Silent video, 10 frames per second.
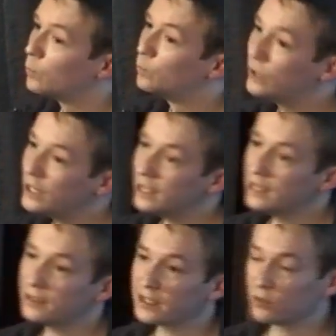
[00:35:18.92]

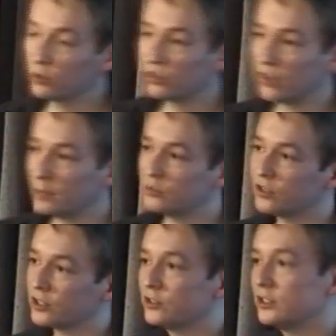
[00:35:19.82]
really think through the same
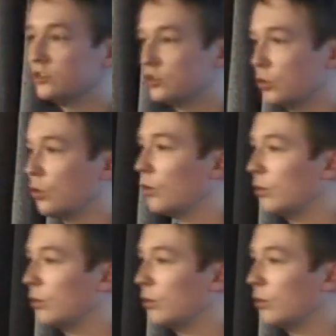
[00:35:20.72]
structure and ensure